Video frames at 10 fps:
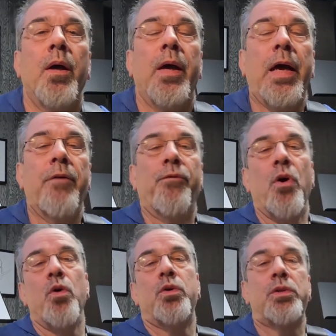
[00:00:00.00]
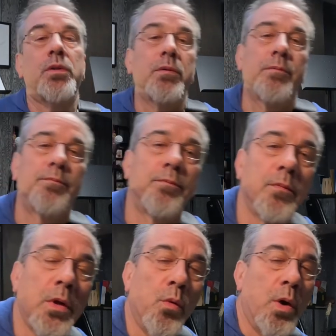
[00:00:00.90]
Hey folks,
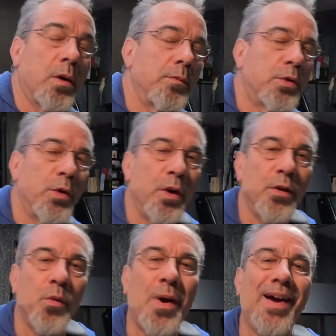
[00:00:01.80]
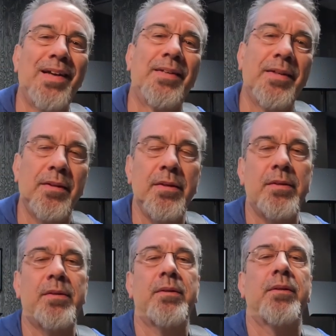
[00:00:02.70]
welcome to another Why I Dig
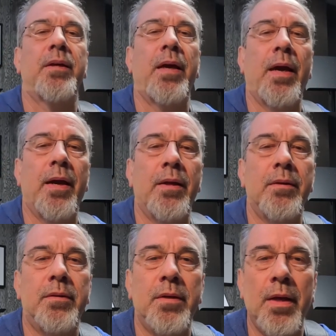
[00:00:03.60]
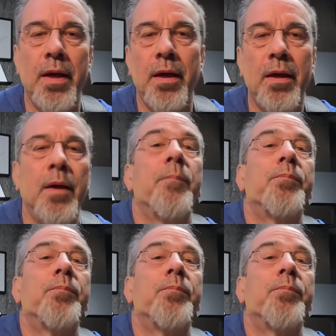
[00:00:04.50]
This, and today